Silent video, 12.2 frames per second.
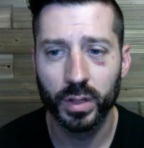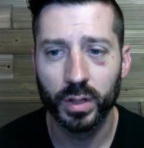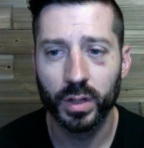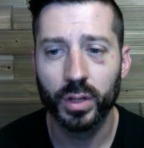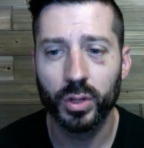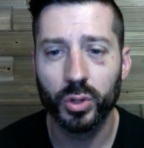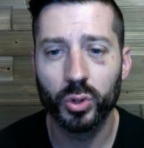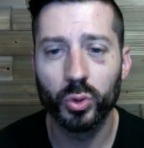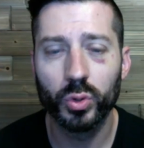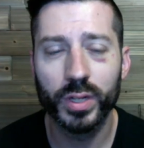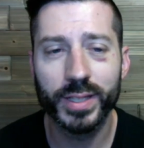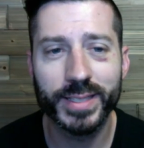You
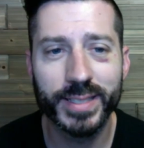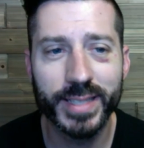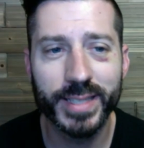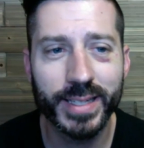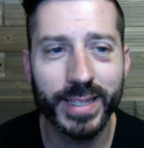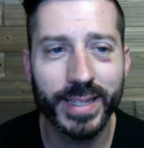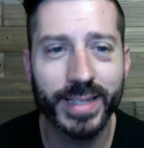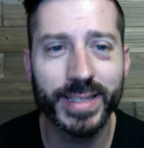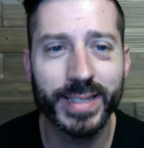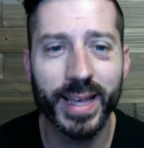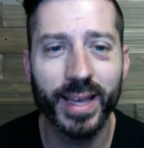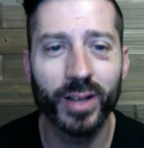can sit and
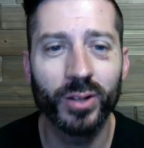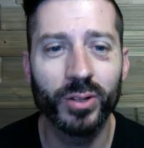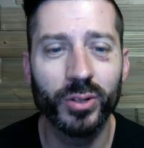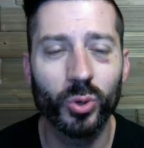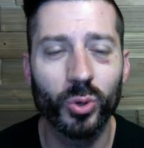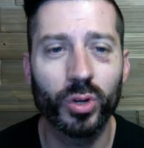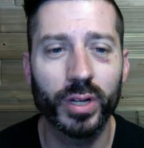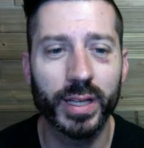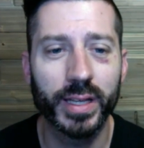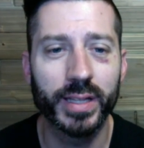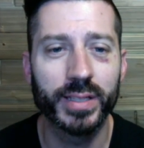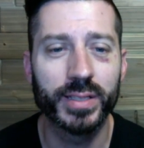tell your
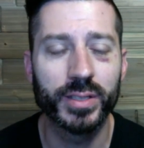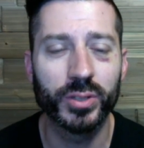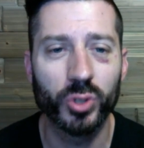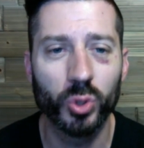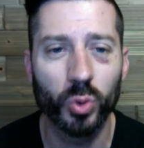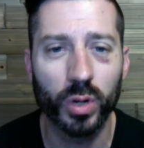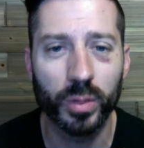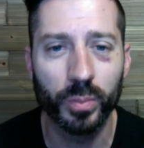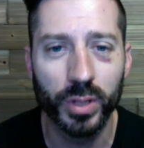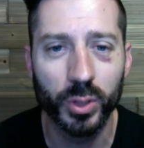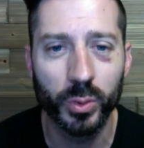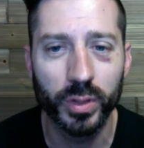kids till you are
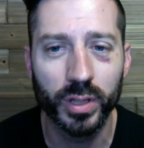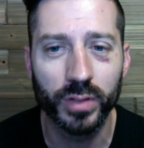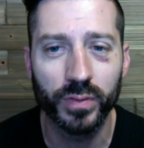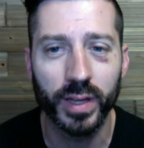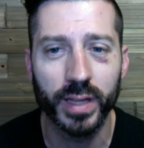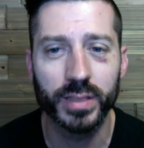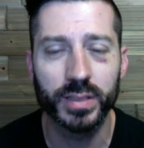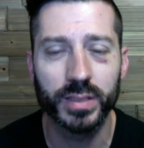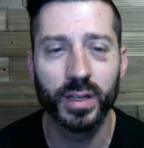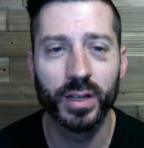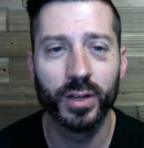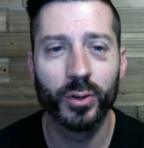blue in the face,
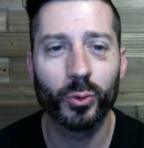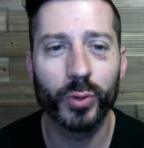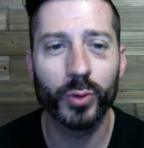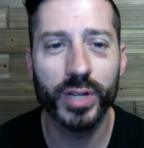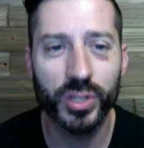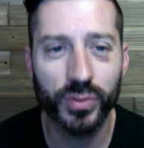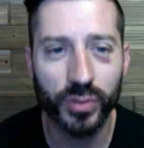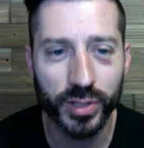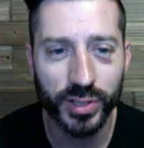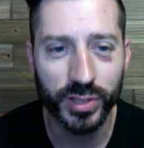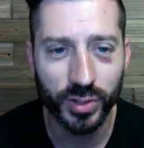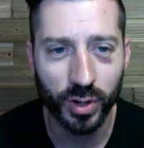reach for the
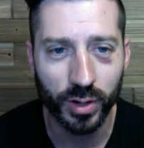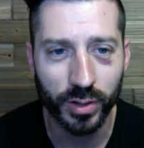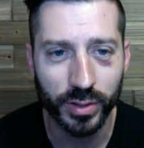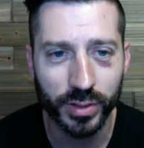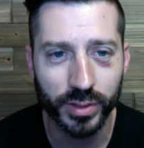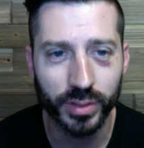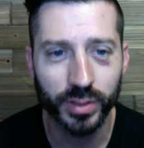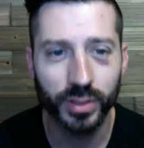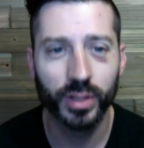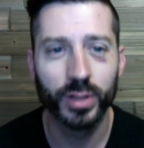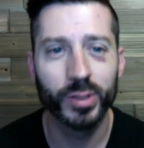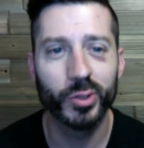stars.
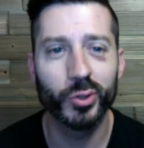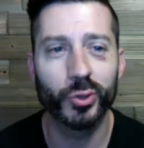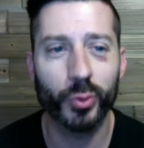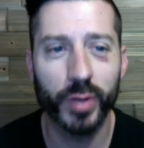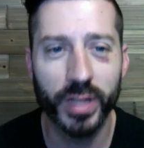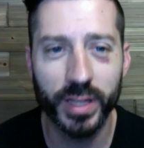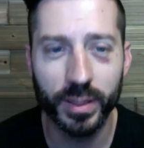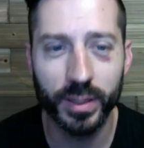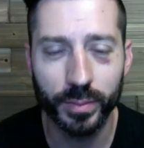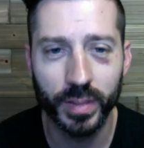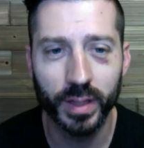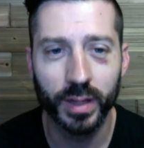
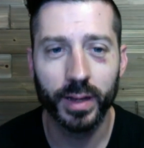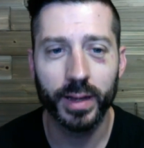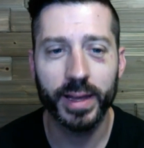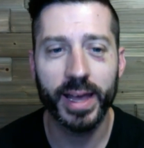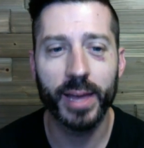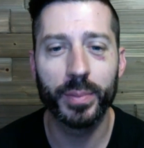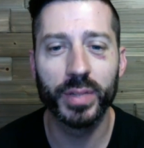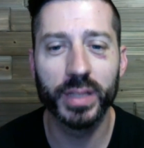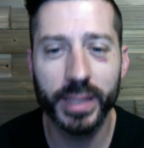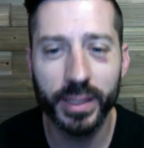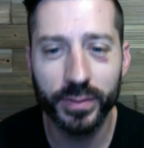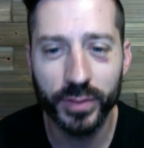dream. I
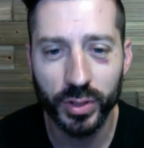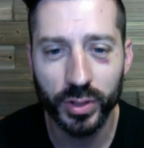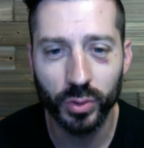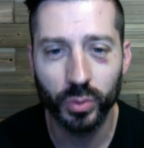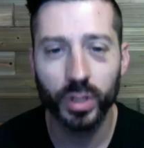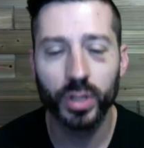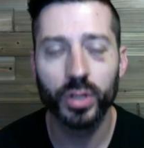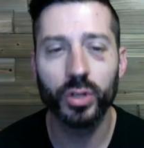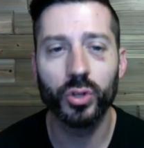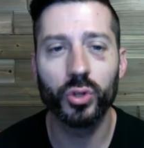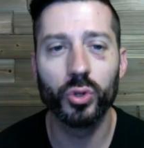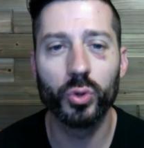believe in you.
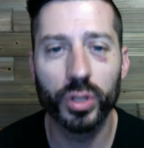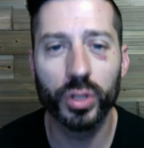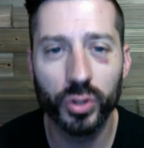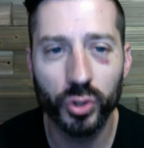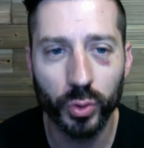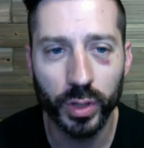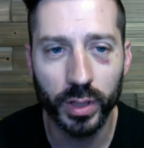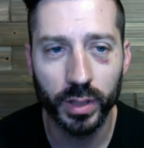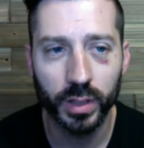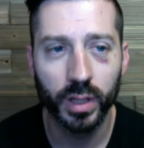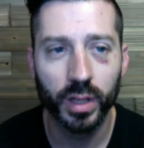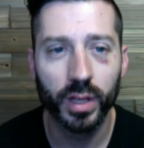You can do it.
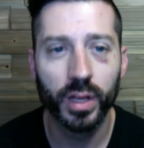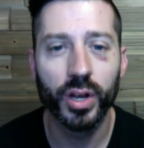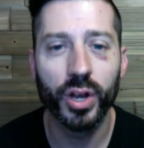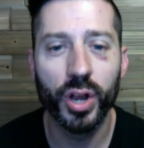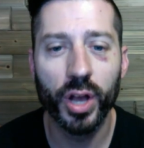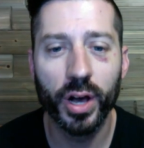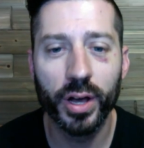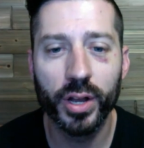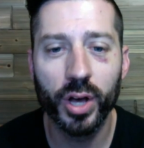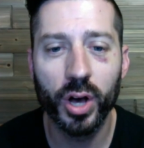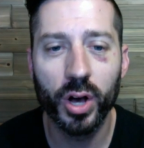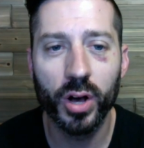
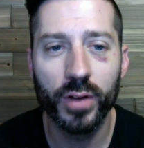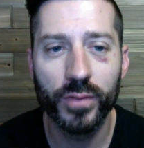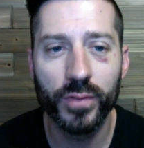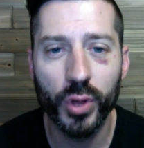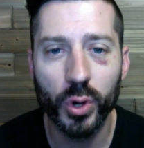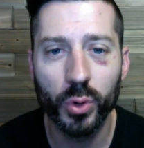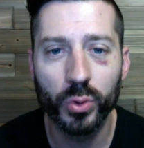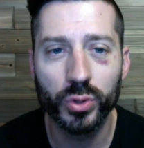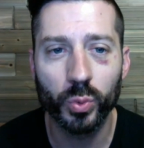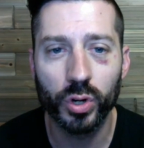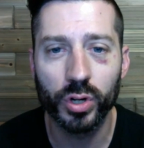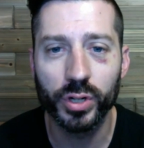None of those
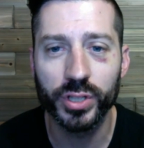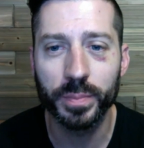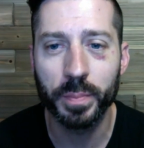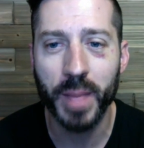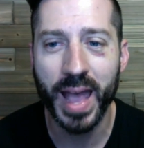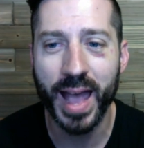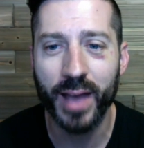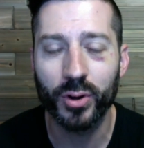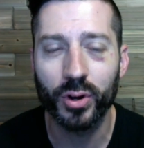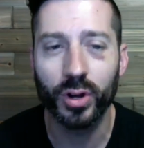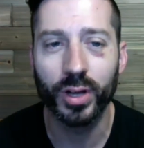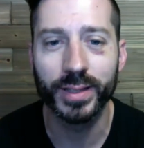words
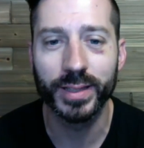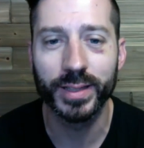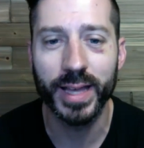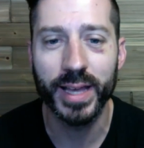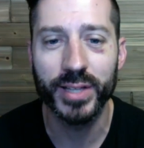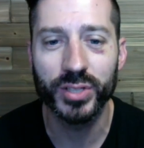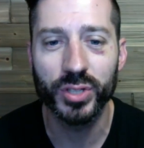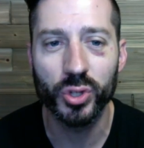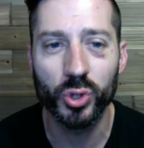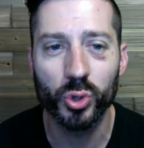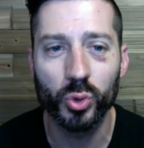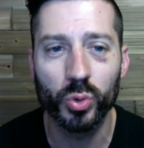matter unless
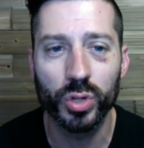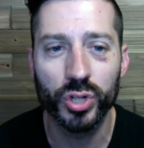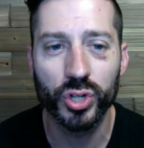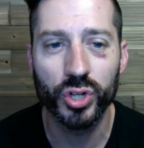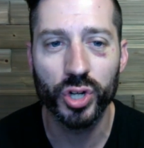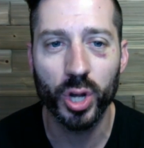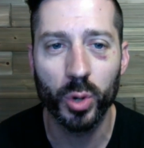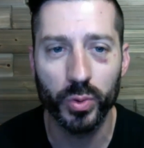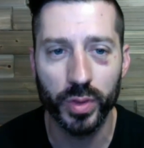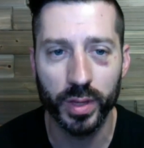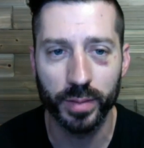you show them.